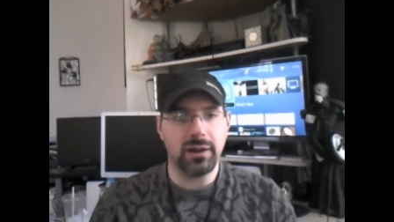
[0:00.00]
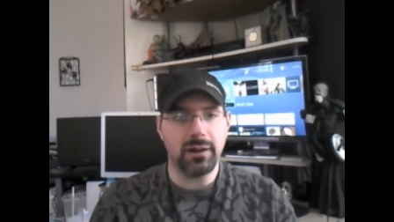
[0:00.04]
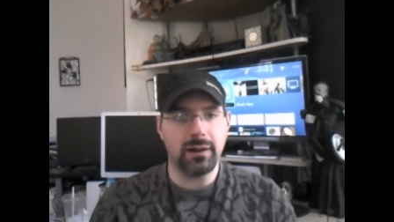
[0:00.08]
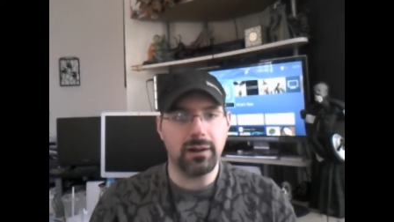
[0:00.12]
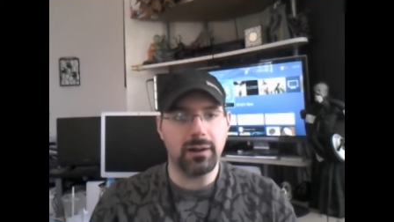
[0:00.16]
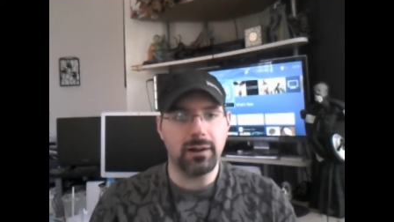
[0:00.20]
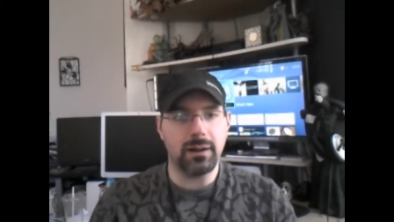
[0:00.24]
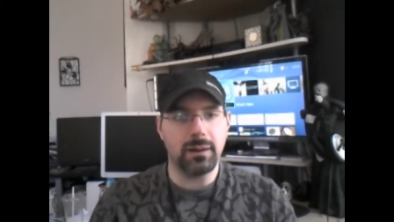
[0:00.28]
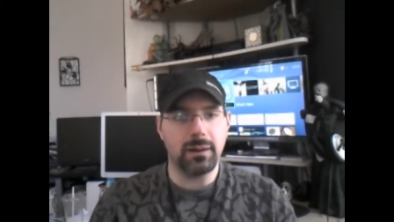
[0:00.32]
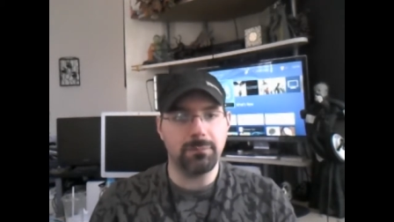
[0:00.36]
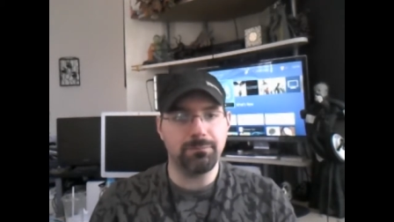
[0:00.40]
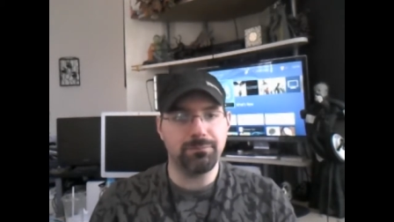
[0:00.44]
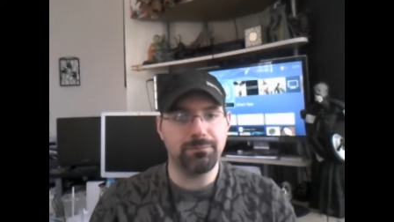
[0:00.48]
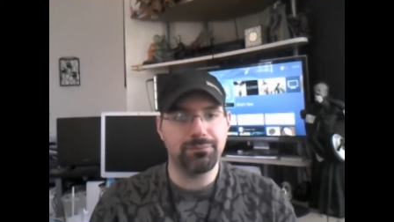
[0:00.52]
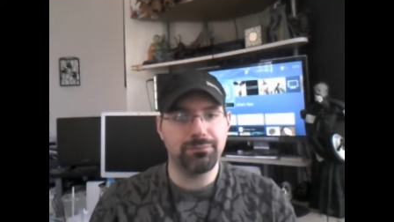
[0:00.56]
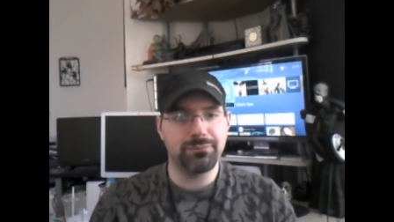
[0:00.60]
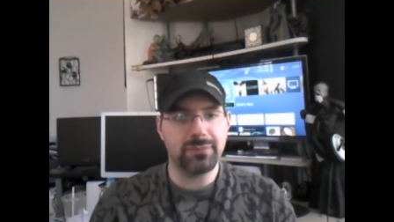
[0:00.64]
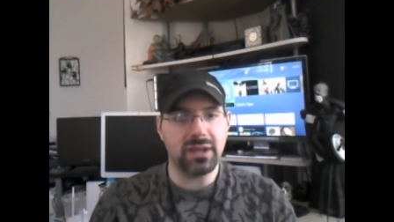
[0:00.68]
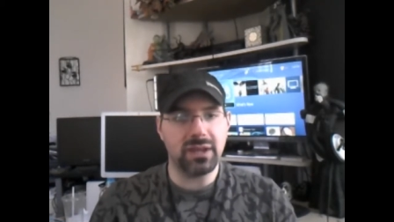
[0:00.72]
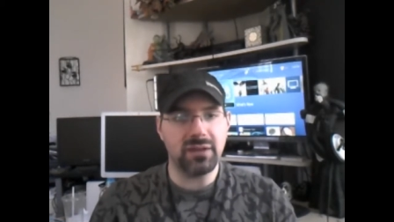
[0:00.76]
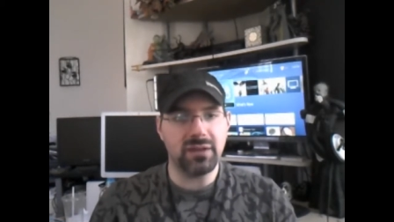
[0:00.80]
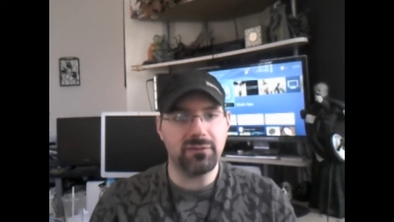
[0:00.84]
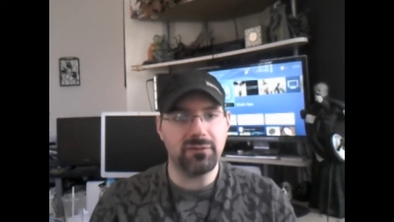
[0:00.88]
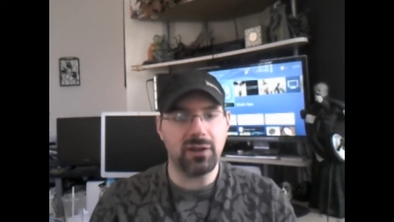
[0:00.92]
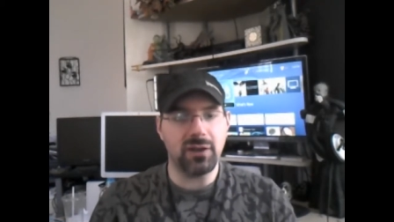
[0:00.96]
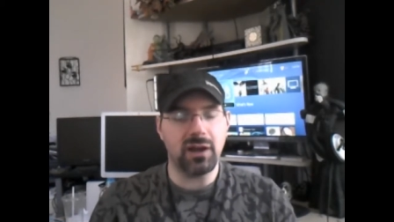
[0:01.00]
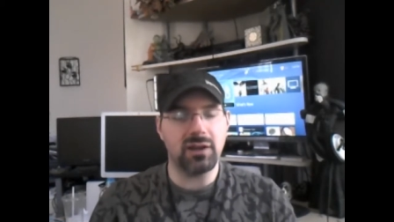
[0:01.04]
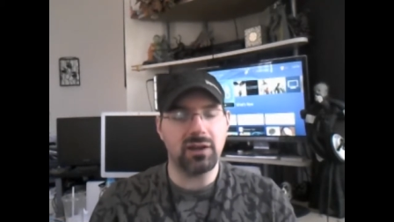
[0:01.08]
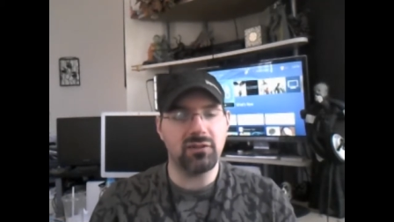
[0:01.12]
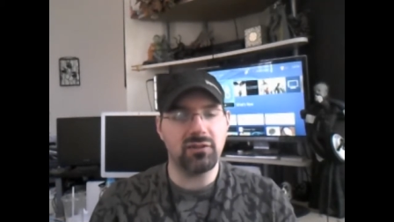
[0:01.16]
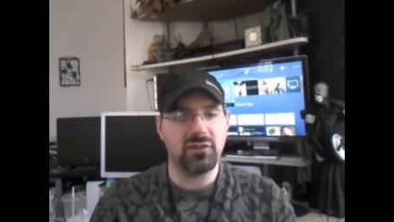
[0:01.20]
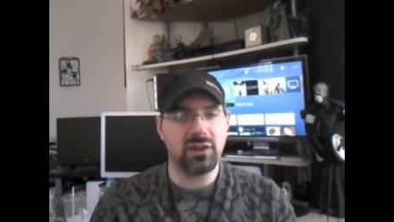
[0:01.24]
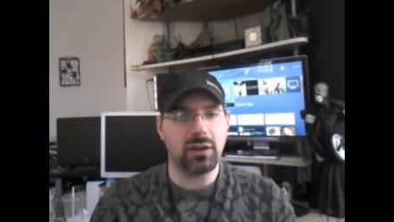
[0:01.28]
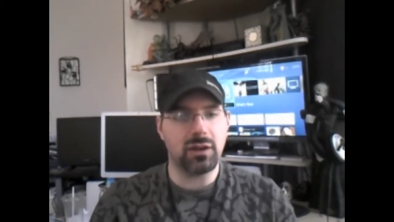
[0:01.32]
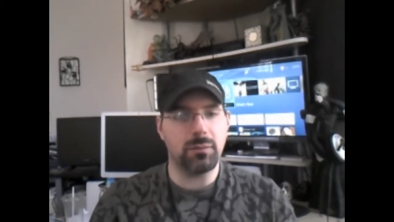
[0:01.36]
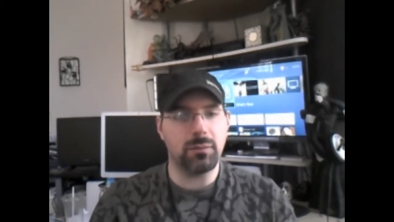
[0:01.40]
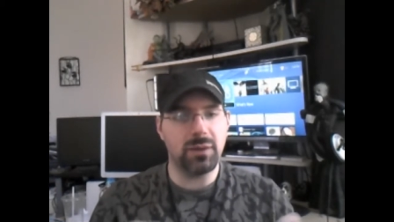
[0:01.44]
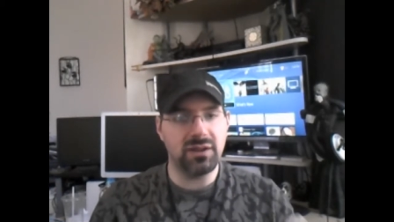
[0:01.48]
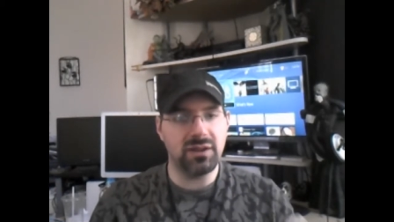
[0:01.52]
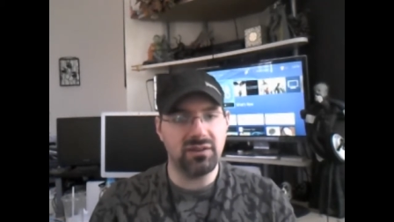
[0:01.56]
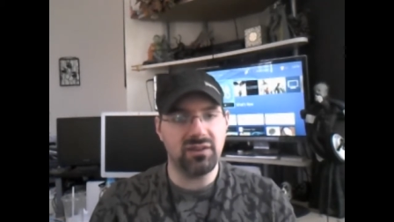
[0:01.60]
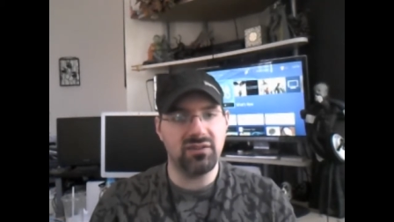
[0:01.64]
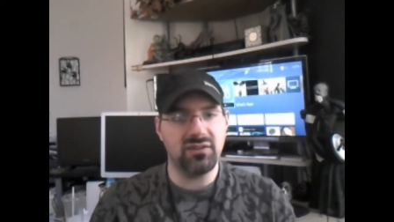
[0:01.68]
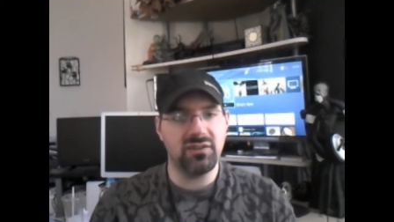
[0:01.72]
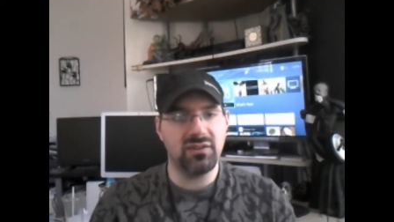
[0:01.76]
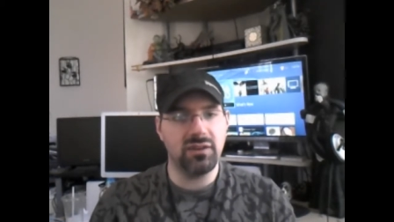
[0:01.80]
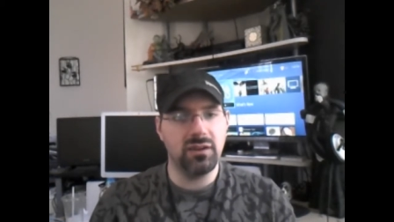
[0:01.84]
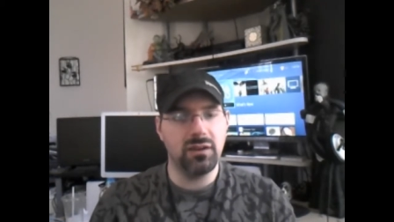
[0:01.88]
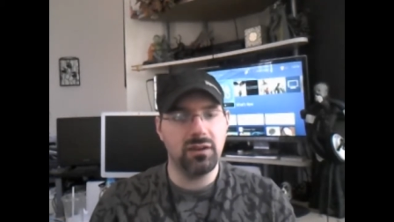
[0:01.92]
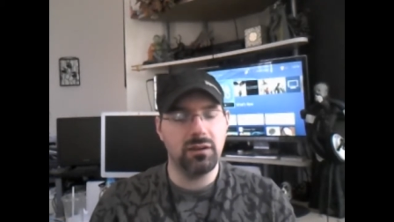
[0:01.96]
Um, if not, check out my
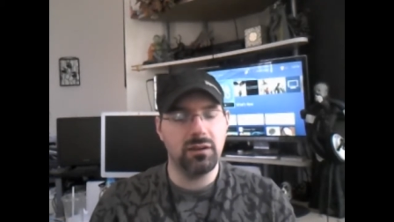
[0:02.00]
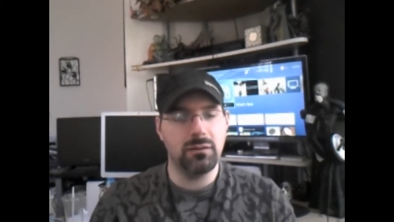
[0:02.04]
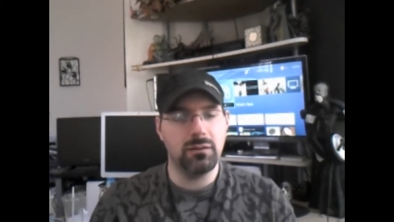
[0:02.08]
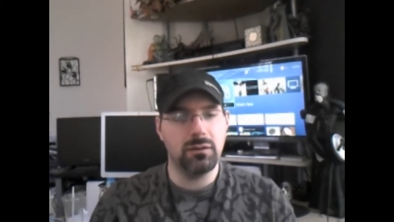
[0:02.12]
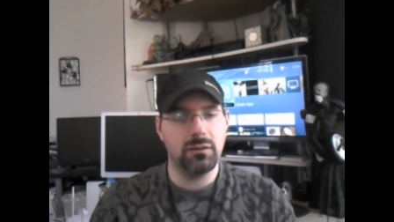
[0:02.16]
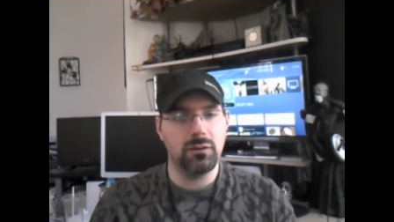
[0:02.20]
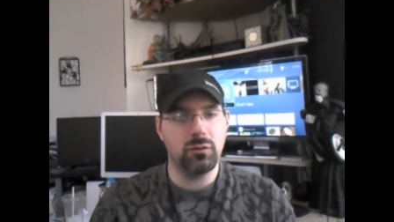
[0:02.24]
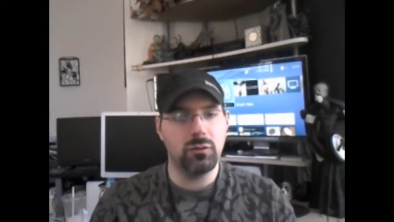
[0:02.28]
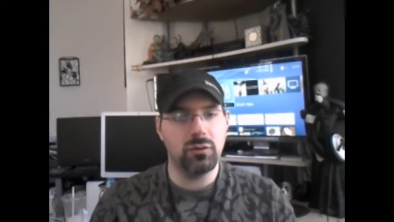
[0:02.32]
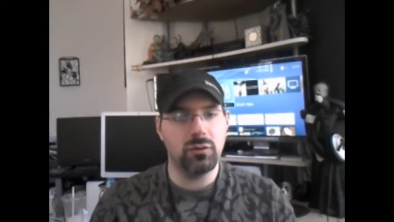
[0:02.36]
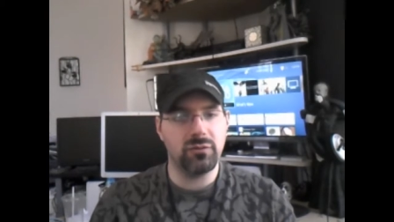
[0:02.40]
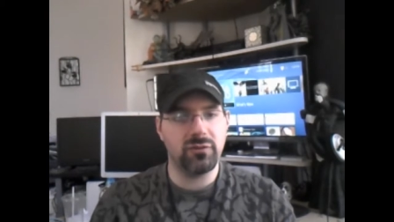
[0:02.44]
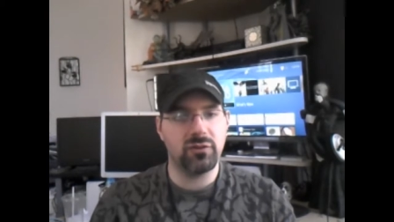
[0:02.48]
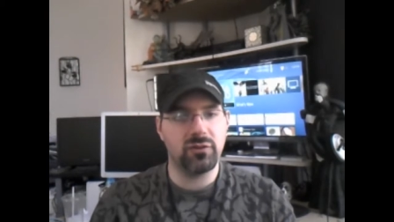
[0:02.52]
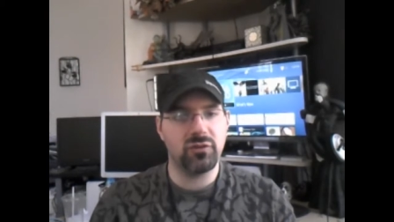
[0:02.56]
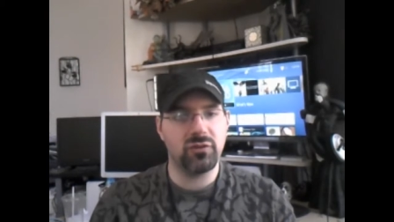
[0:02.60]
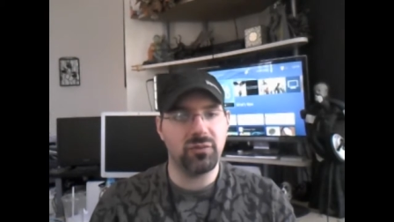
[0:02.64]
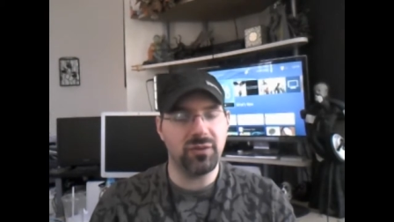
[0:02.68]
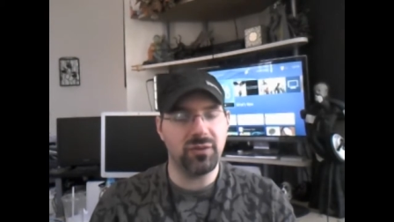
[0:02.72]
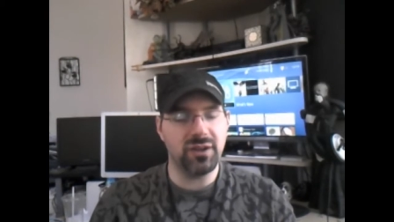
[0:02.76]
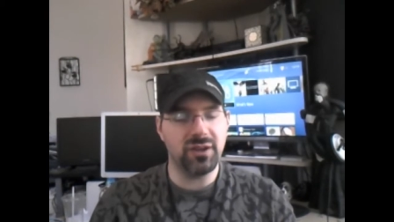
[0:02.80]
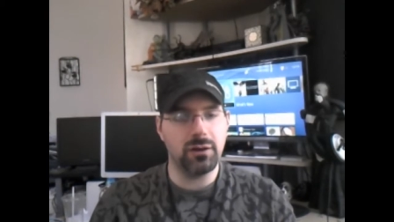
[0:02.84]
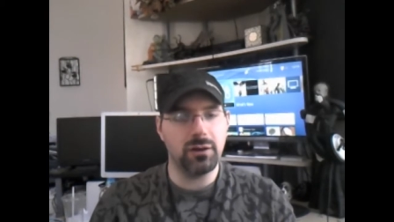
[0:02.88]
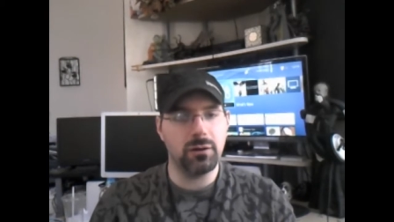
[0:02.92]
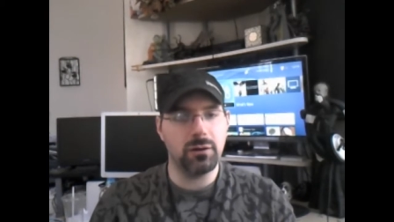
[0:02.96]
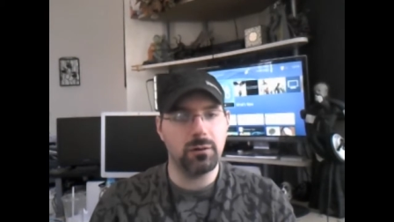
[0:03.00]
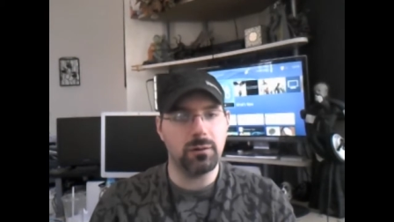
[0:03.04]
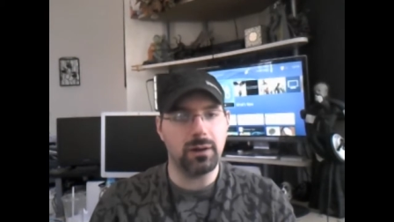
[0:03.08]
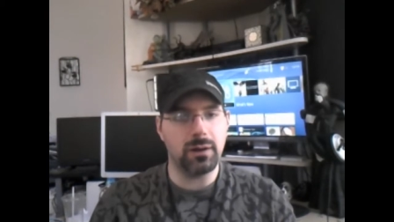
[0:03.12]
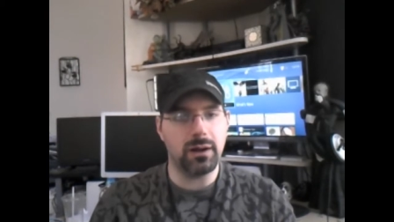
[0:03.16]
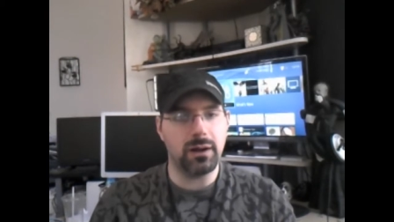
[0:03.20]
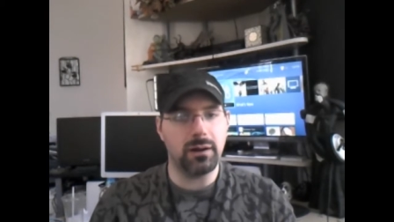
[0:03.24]
DC Universe video.